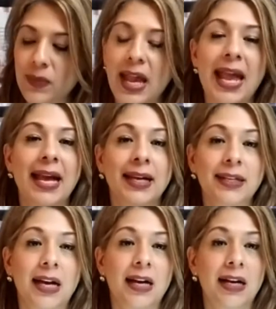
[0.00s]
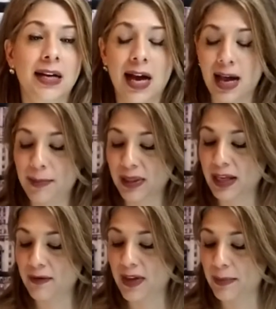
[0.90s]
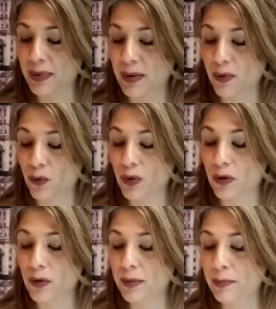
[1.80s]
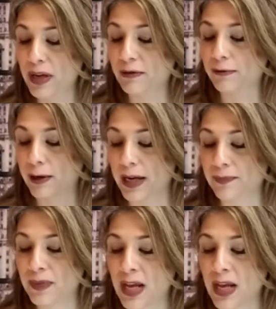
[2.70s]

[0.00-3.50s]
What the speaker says: and I believe that people will be free.